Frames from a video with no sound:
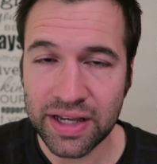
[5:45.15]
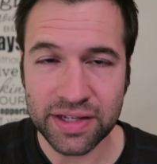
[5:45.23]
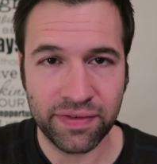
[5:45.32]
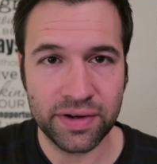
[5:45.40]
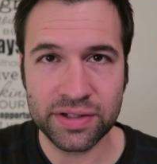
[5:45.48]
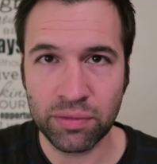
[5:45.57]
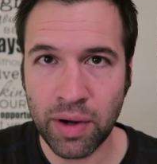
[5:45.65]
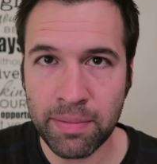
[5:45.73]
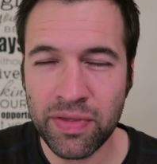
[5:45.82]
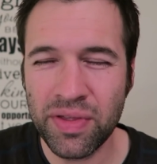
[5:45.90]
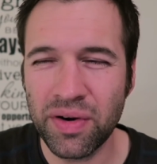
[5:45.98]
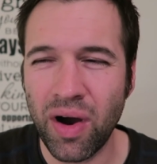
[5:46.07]
As far as the
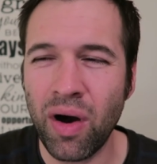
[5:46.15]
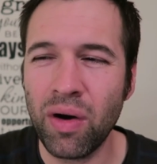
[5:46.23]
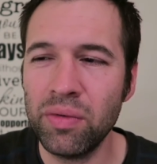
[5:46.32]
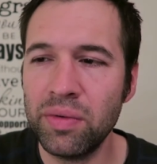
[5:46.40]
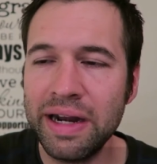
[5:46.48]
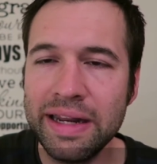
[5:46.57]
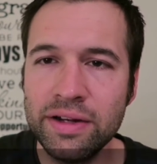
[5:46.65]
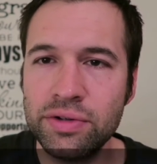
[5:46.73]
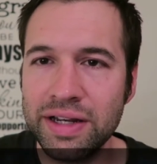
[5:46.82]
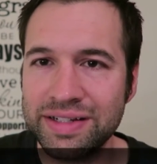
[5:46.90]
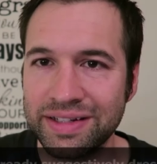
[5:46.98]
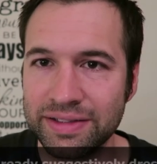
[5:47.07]
women, they're already
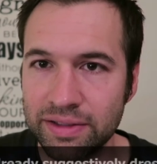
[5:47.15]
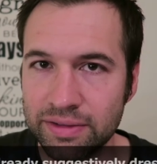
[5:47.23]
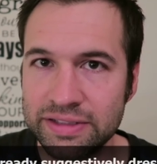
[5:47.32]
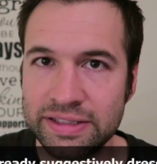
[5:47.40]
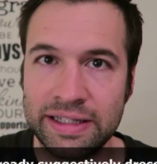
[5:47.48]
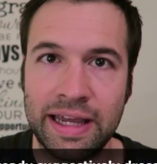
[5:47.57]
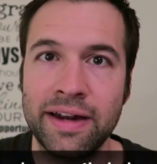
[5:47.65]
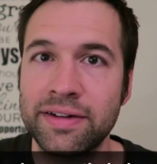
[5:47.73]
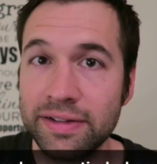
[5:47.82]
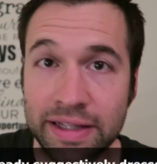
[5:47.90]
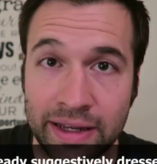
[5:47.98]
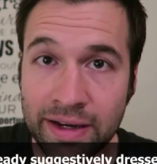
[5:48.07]
dressed a little
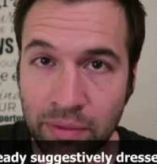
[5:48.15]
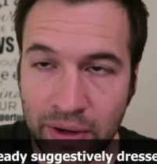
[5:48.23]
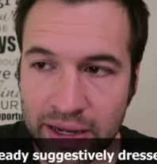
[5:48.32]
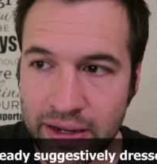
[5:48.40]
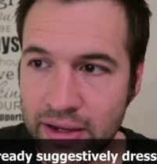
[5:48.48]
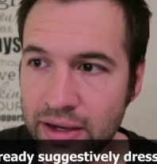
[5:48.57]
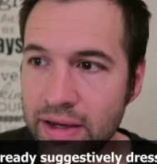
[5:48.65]
scantily anyway,